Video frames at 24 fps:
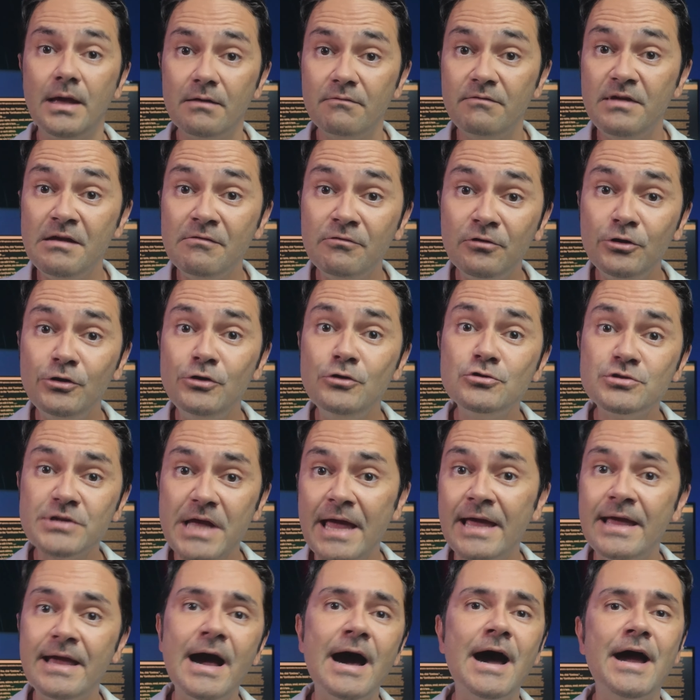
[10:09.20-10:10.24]
We will use
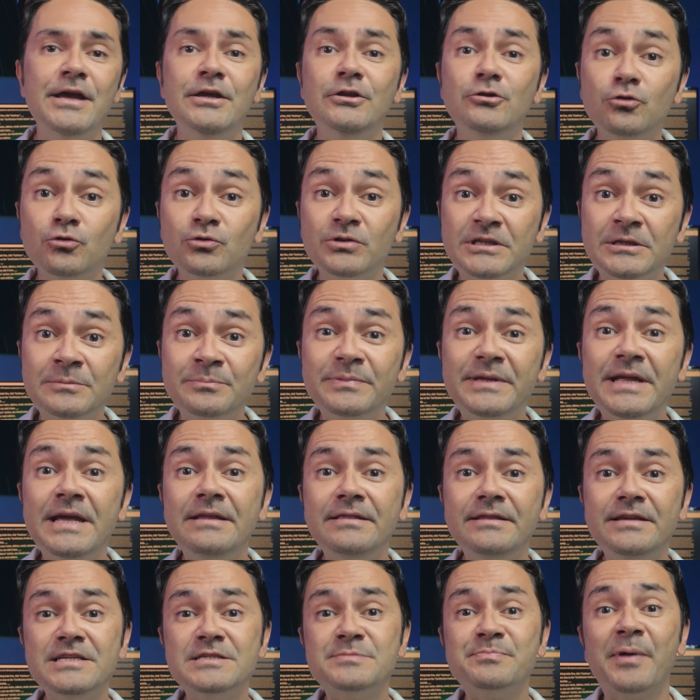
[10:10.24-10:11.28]
AI to
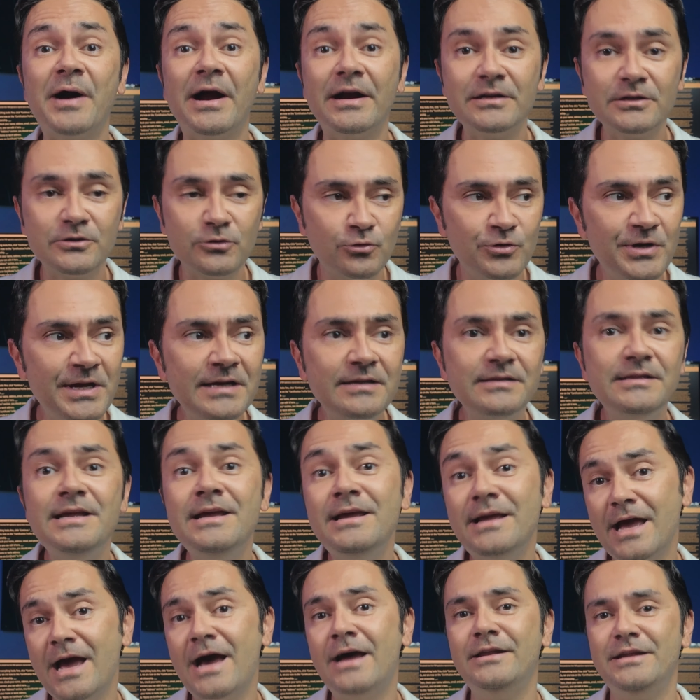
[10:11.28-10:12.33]
complete this part
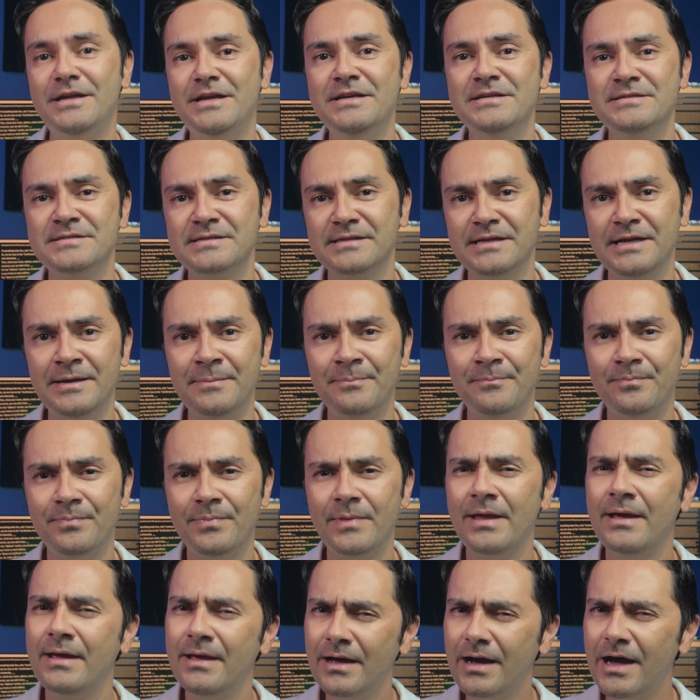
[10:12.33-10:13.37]
quickly and easily.
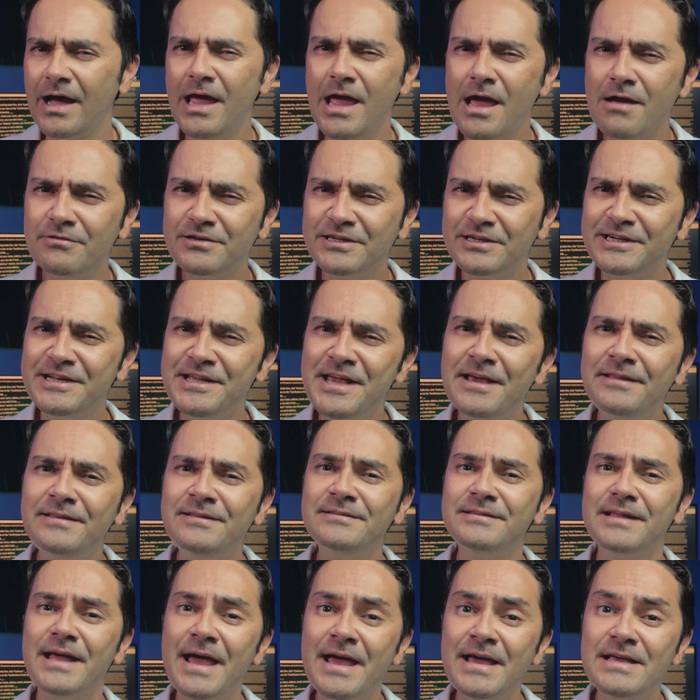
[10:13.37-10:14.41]
I have
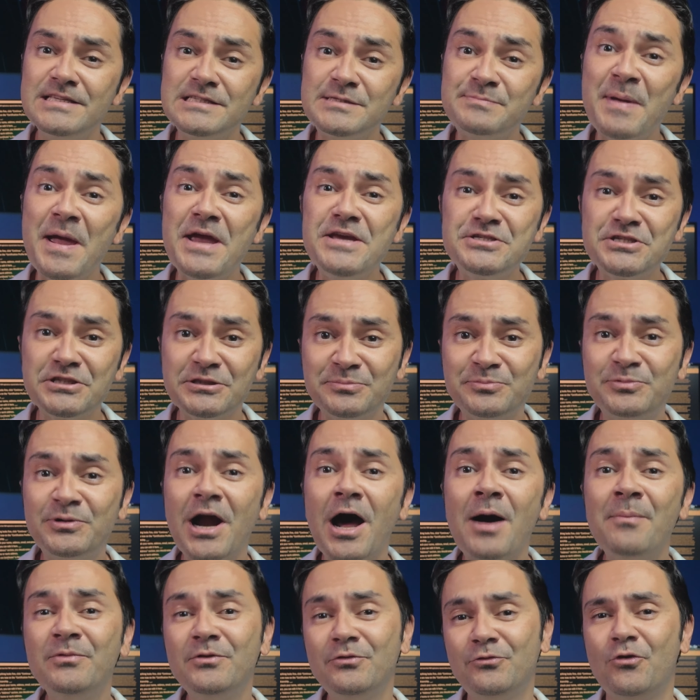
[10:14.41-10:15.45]
created a special
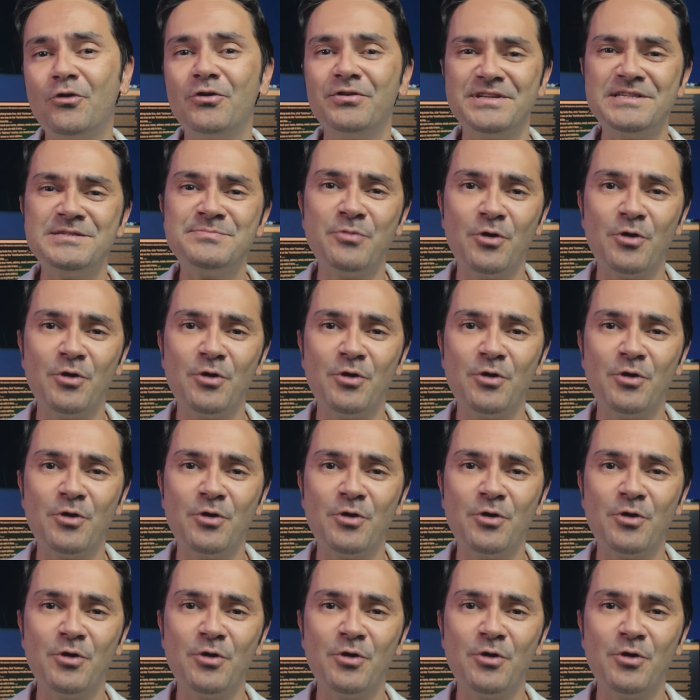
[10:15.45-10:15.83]
prompt for this